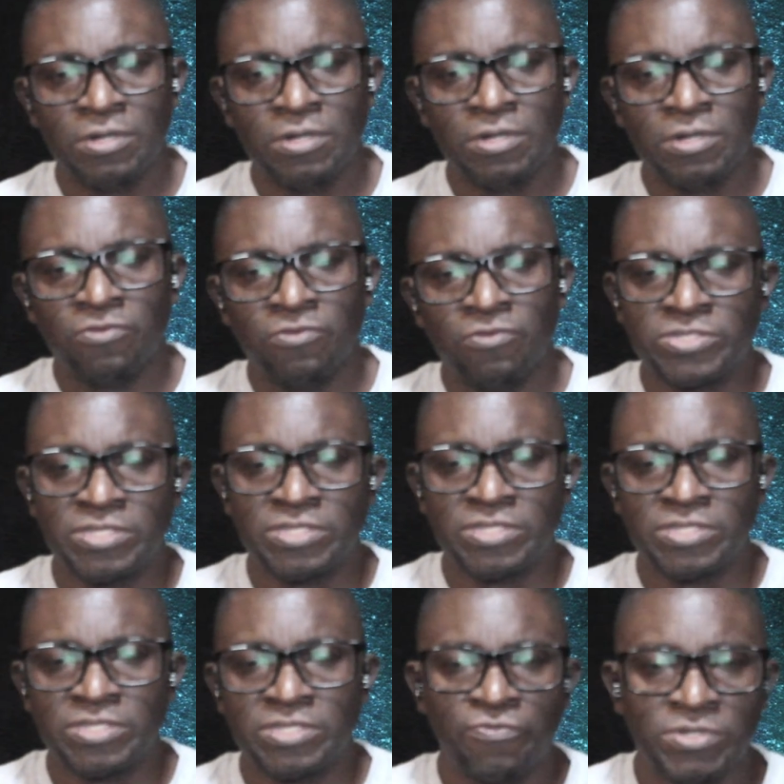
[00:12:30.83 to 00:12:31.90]
from the start
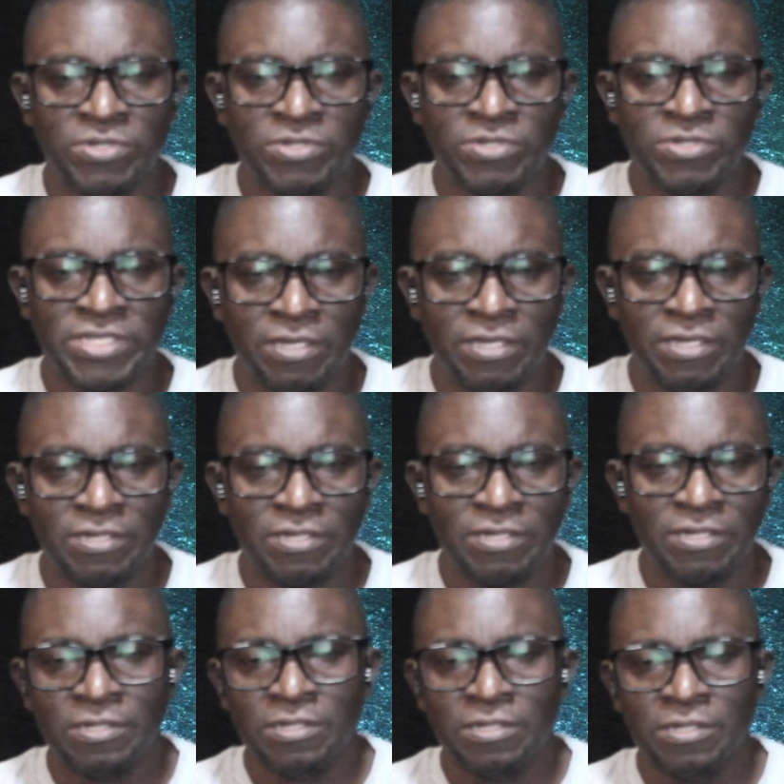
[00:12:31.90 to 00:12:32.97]
of your day
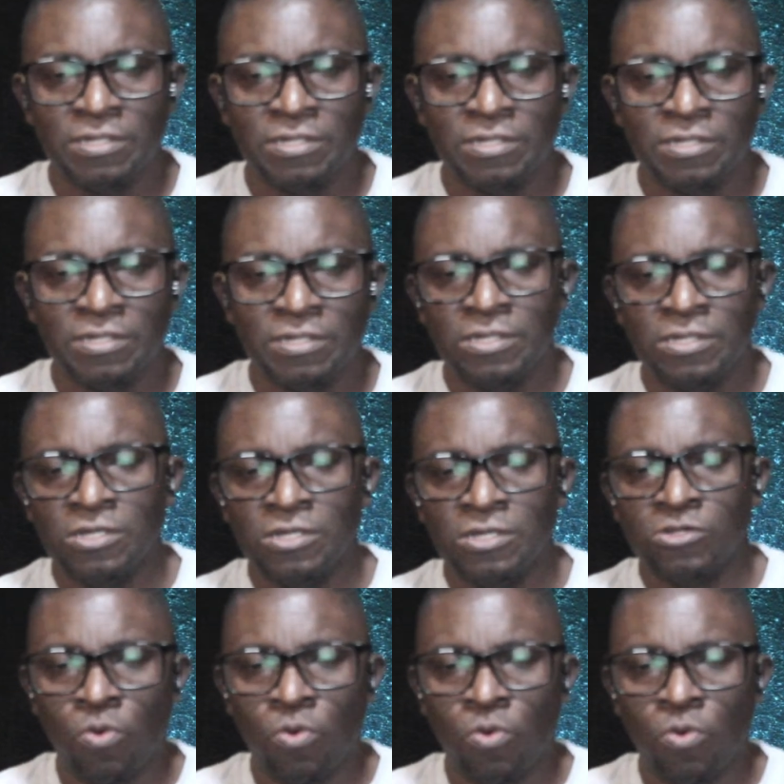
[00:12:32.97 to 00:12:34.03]
to
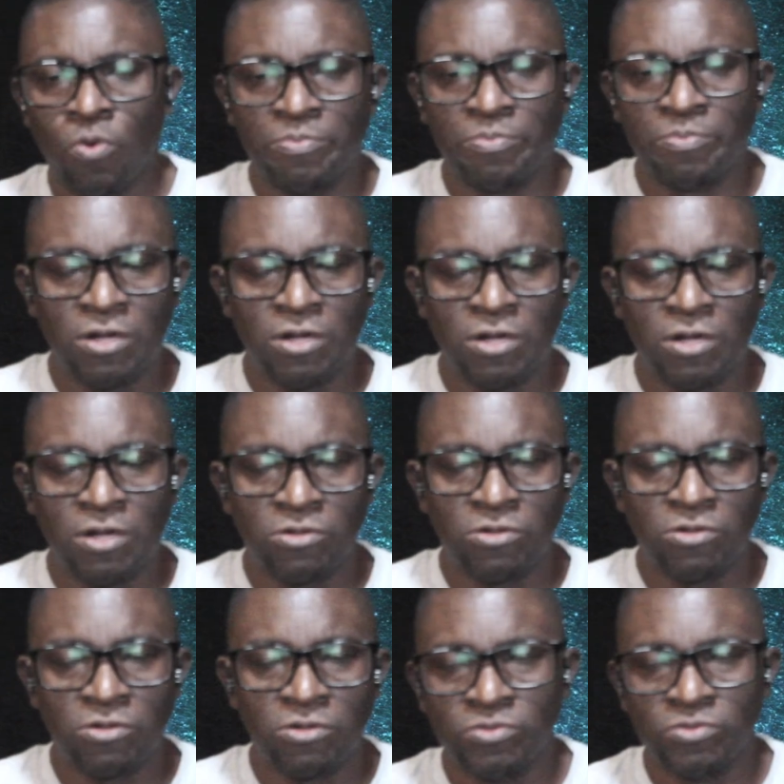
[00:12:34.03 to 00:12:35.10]
going about your
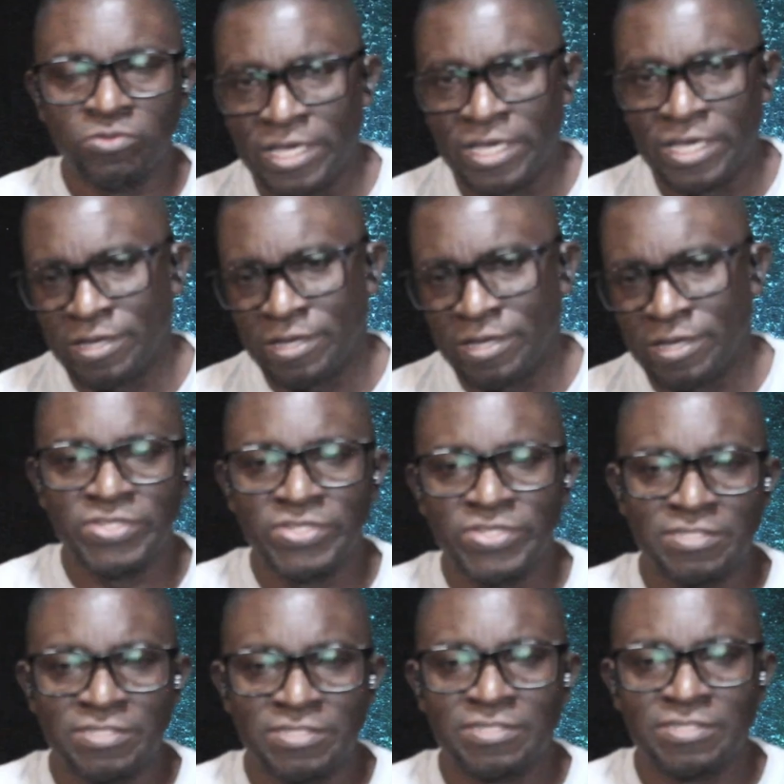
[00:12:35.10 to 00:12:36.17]
daily
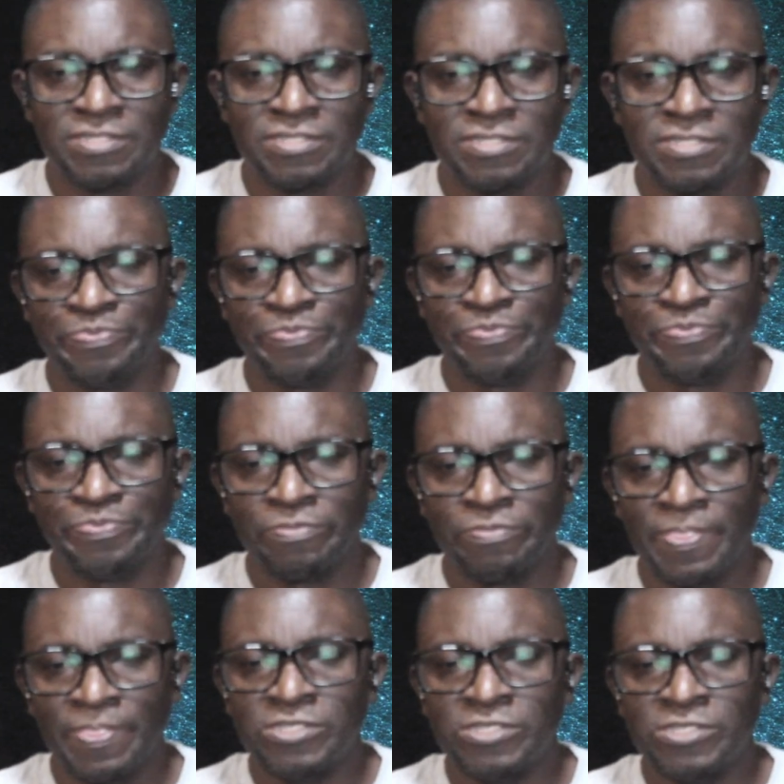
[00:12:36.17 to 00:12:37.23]
activities
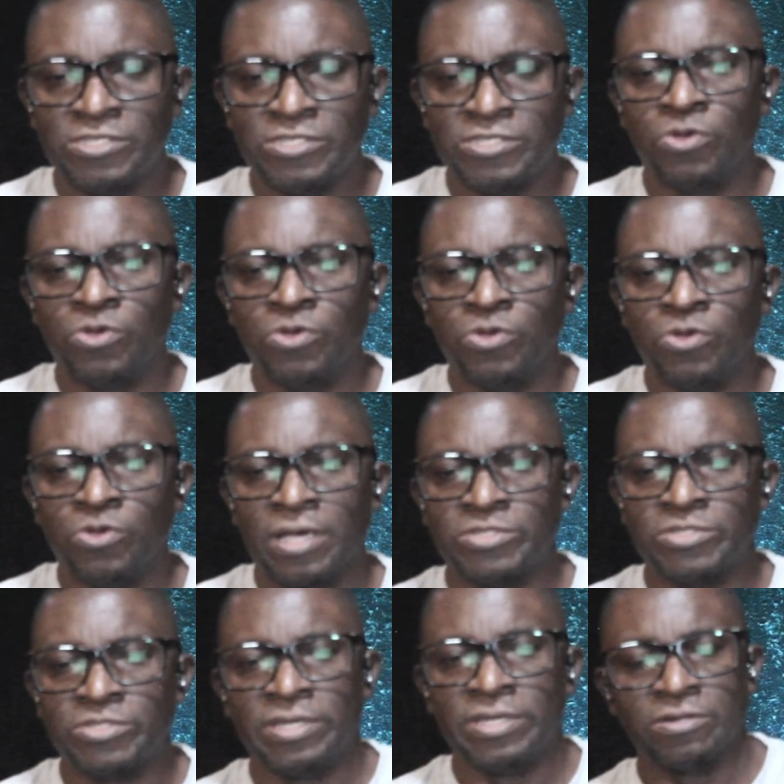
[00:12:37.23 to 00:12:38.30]
till you come to the
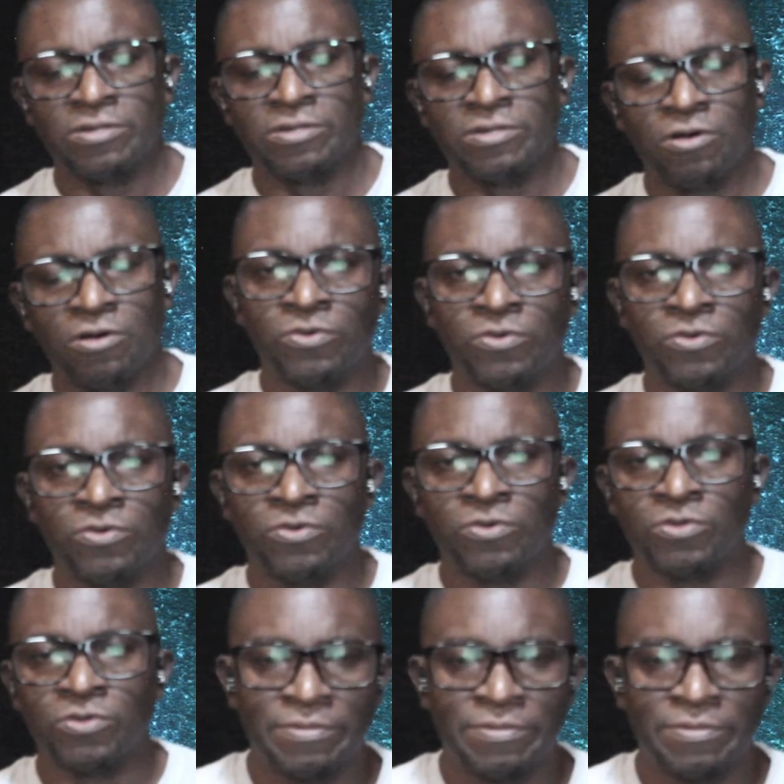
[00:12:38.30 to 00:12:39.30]
end of your day.